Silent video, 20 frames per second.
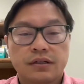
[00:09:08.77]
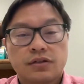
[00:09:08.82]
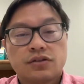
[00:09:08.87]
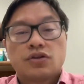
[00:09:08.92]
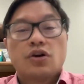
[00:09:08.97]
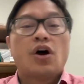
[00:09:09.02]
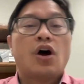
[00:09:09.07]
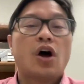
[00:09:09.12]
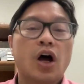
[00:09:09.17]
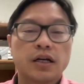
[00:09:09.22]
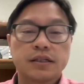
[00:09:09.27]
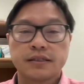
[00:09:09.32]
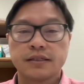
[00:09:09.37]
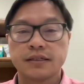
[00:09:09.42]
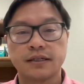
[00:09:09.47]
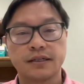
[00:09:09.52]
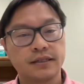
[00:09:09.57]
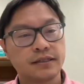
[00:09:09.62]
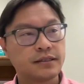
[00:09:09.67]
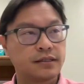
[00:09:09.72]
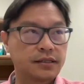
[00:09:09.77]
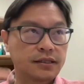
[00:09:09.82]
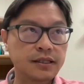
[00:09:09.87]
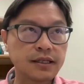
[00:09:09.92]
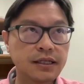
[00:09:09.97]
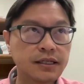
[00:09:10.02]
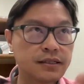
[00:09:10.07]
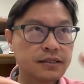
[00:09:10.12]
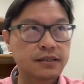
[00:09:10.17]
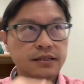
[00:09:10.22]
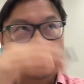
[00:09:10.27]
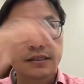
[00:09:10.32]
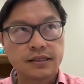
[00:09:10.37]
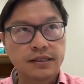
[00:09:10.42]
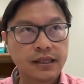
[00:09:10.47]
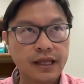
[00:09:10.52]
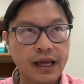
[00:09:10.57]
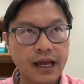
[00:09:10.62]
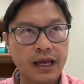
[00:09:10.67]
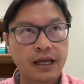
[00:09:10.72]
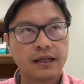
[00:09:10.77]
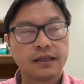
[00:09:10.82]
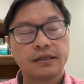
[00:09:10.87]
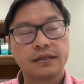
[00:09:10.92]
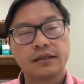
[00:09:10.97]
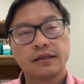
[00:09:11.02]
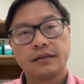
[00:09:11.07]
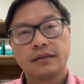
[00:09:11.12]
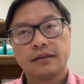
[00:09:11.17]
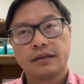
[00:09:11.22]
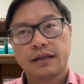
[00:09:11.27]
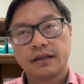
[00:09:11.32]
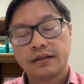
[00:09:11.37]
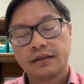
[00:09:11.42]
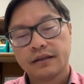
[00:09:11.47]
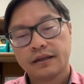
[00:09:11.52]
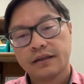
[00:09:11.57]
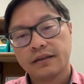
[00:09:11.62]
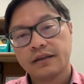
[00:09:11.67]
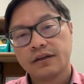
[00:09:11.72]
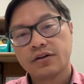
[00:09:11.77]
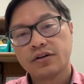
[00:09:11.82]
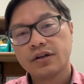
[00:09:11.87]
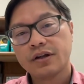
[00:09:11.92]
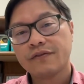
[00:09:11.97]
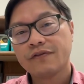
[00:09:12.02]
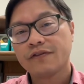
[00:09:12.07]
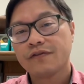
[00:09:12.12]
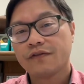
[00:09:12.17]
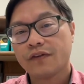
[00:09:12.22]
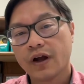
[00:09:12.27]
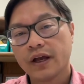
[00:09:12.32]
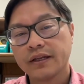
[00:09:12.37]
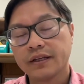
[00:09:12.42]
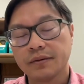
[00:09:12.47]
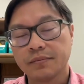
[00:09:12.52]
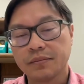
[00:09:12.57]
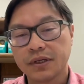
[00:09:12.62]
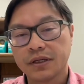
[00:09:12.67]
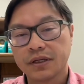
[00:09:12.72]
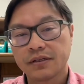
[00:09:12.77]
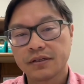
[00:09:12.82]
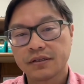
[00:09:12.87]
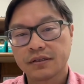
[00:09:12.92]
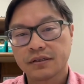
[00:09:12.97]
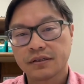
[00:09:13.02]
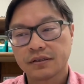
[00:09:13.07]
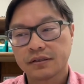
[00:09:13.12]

A toxin? Is it this? Is it that? And and and they could never find it because